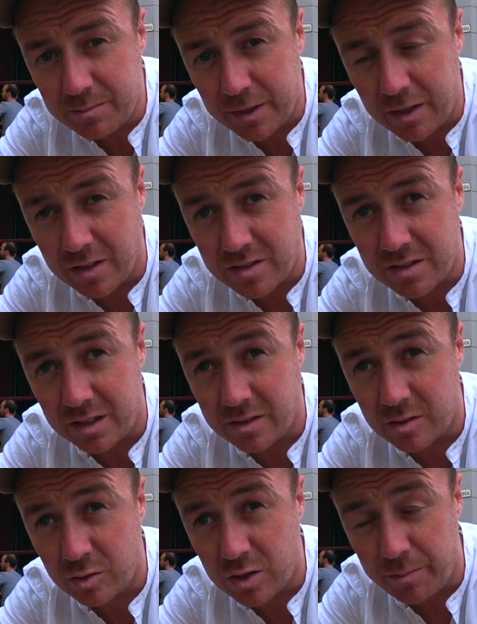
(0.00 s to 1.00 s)
because it's
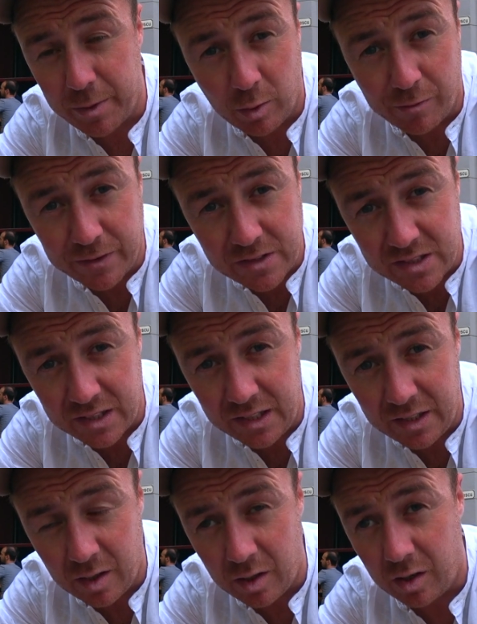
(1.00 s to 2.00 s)
such a beautiful city.
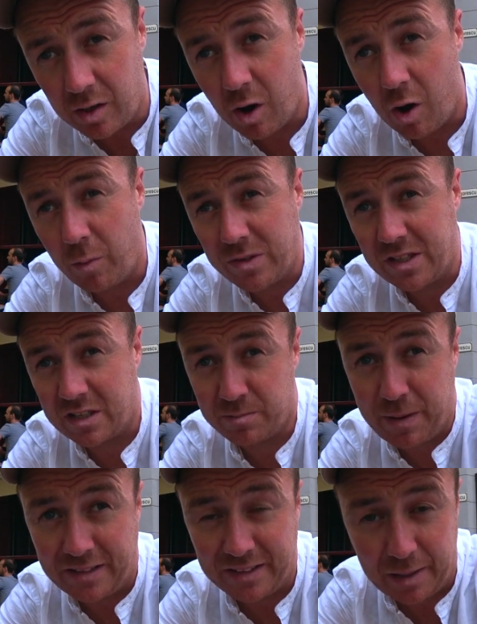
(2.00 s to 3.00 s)
I wasn't
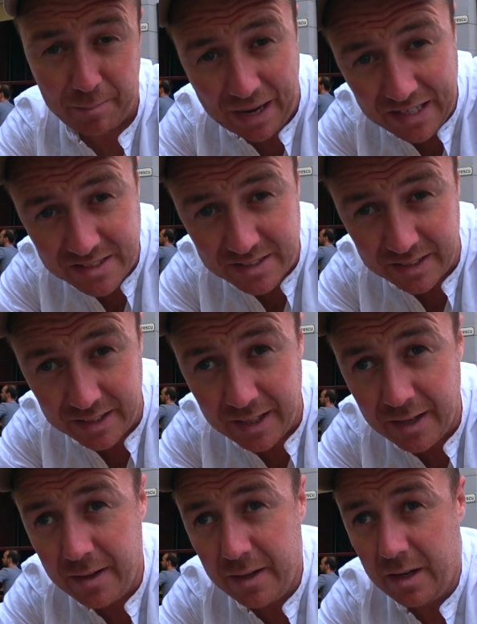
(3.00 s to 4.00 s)
expecting a bad city.
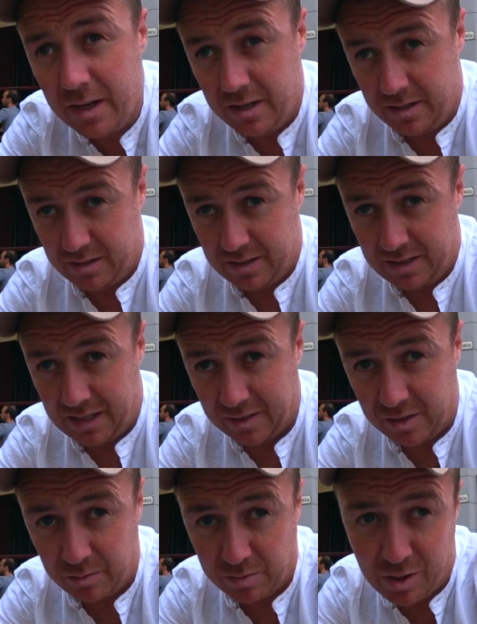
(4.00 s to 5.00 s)

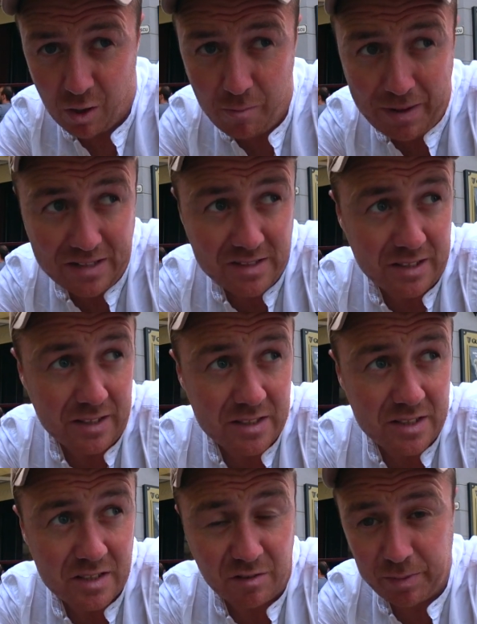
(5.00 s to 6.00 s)
Actually, there was no bad city
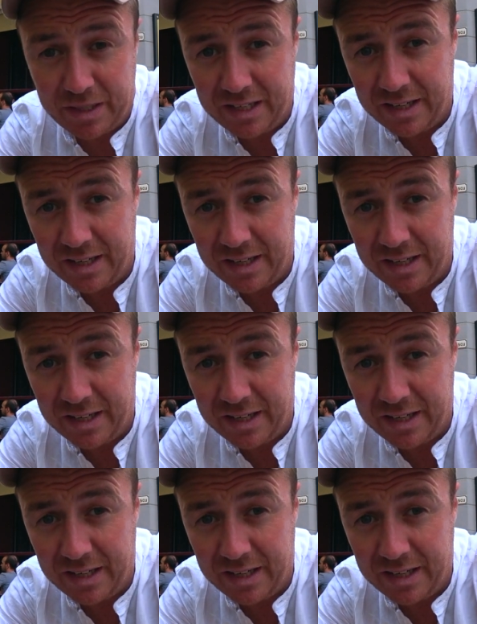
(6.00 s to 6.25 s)
since I've been